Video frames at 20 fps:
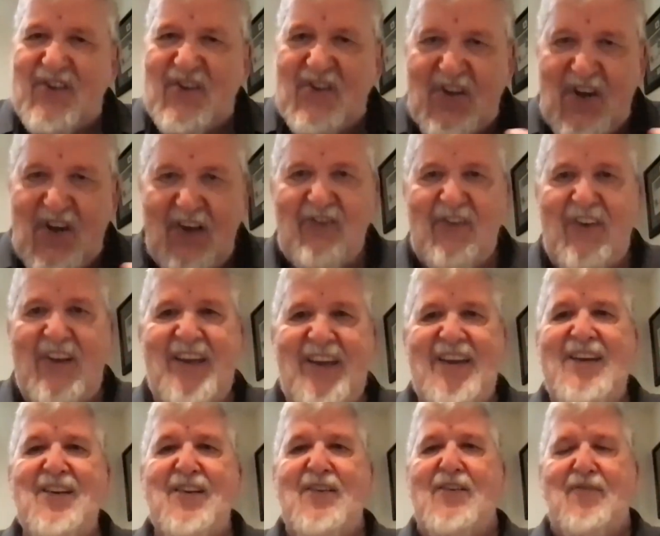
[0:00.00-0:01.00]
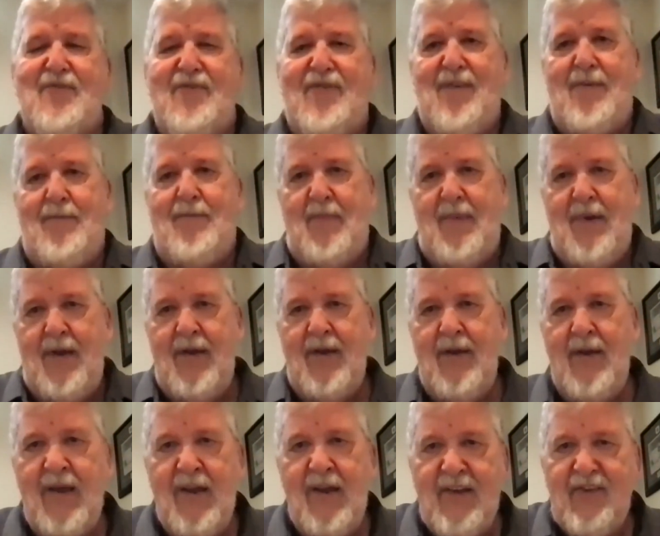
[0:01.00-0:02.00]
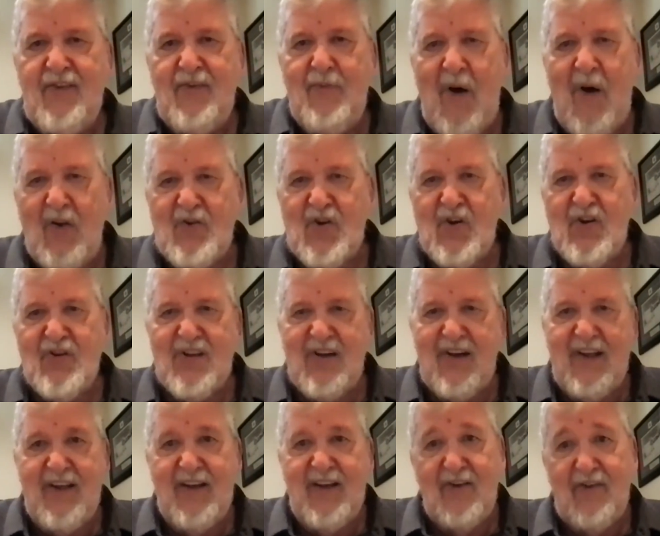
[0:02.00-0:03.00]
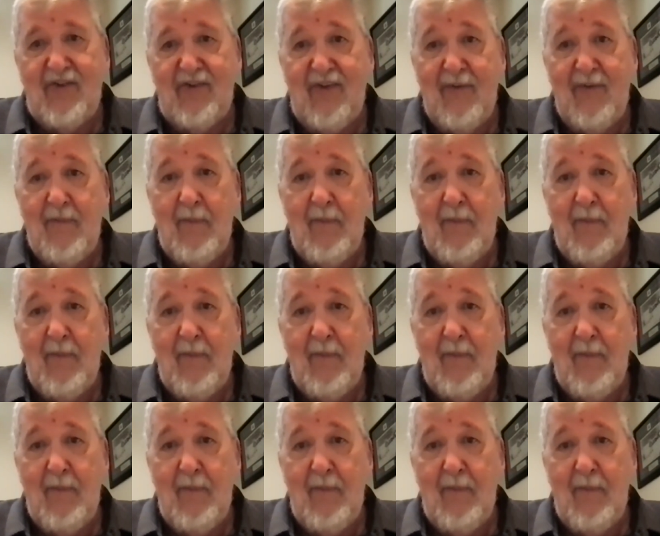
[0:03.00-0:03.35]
just hear from small church leaders.